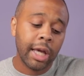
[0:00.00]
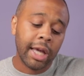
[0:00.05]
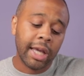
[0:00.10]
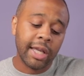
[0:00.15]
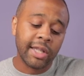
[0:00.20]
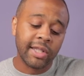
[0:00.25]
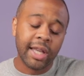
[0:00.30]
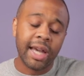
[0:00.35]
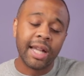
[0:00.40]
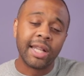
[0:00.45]

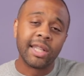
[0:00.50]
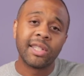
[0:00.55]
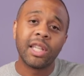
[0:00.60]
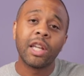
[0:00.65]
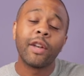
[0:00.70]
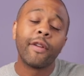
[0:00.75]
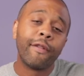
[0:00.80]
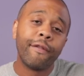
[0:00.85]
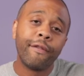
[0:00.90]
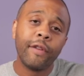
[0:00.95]
is that
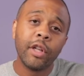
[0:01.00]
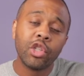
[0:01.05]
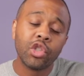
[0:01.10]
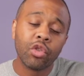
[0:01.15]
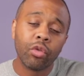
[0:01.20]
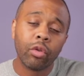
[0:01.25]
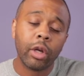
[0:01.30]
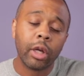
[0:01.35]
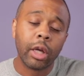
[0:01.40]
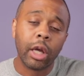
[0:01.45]
instead of
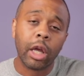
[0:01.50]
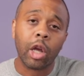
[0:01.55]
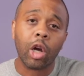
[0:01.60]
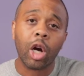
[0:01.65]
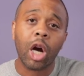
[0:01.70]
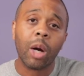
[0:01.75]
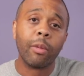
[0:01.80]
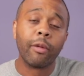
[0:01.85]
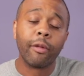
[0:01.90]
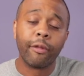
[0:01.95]
featuring a
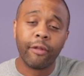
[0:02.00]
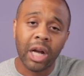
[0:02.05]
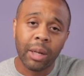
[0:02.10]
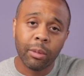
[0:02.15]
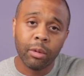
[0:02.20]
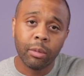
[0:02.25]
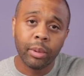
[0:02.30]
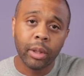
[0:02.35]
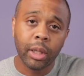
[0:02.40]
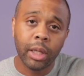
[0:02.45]
carbon
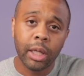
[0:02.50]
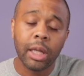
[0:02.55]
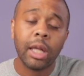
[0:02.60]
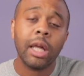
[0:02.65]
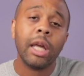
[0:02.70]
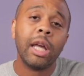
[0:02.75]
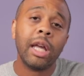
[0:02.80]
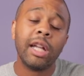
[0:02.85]
fiber plate,